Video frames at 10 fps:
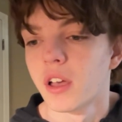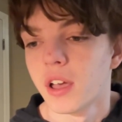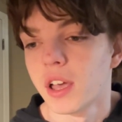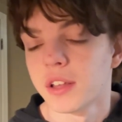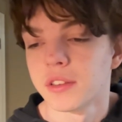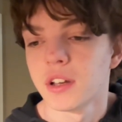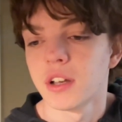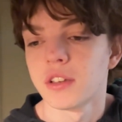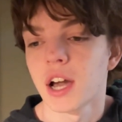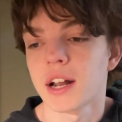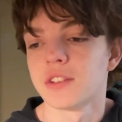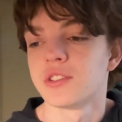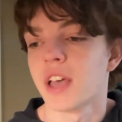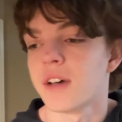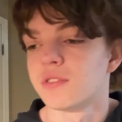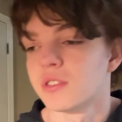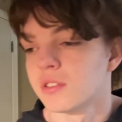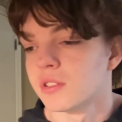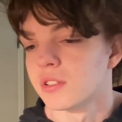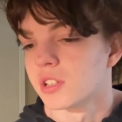And you kind of just have
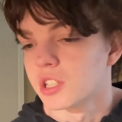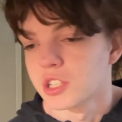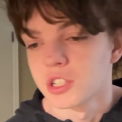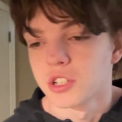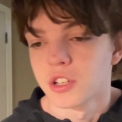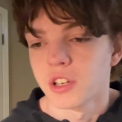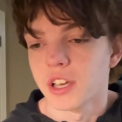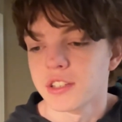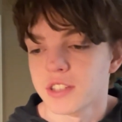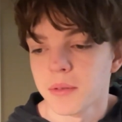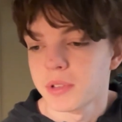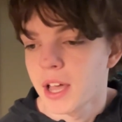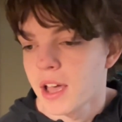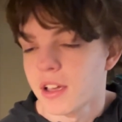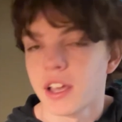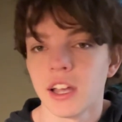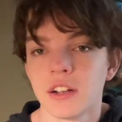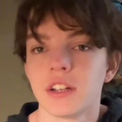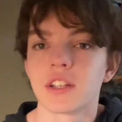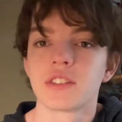to accept that
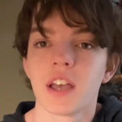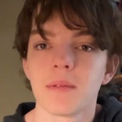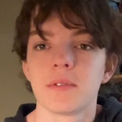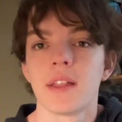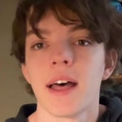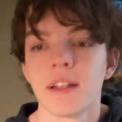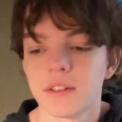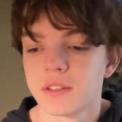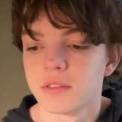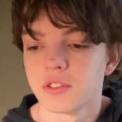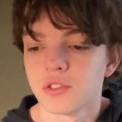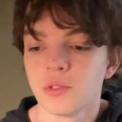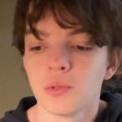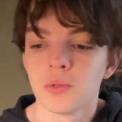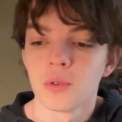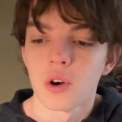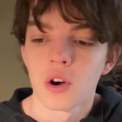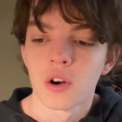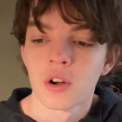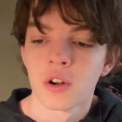and accept that you
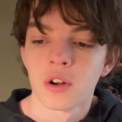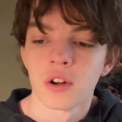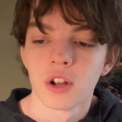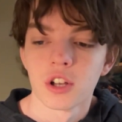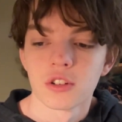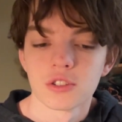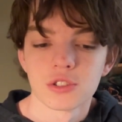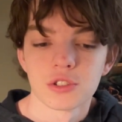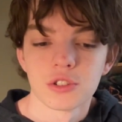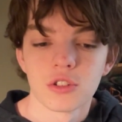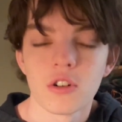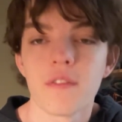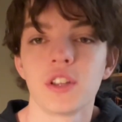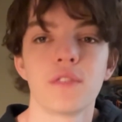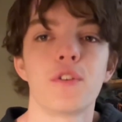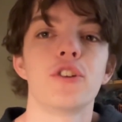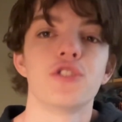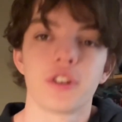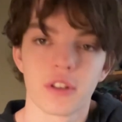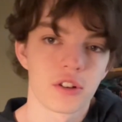are loving the
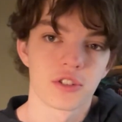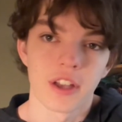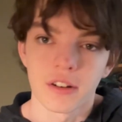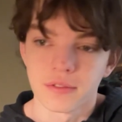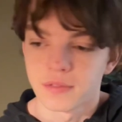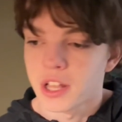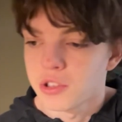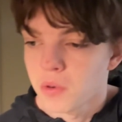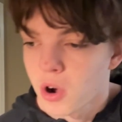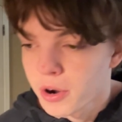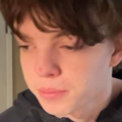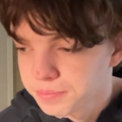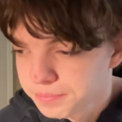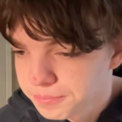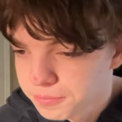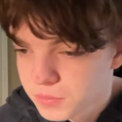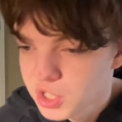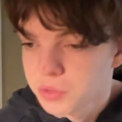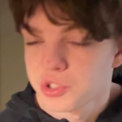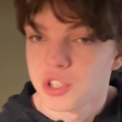version of yourself that you are.
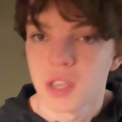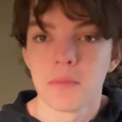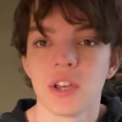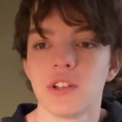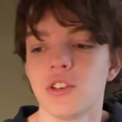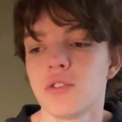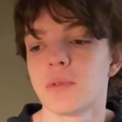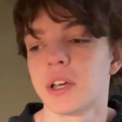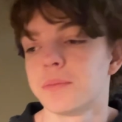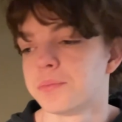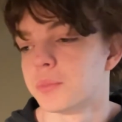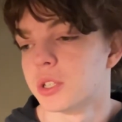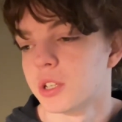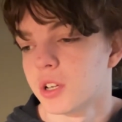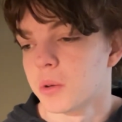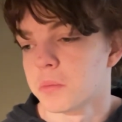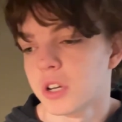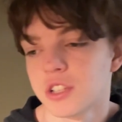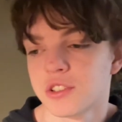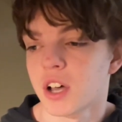So just keep being you, man.
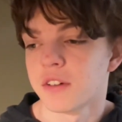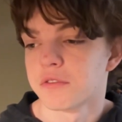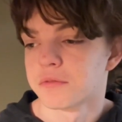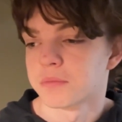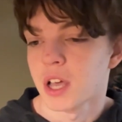But it's tough.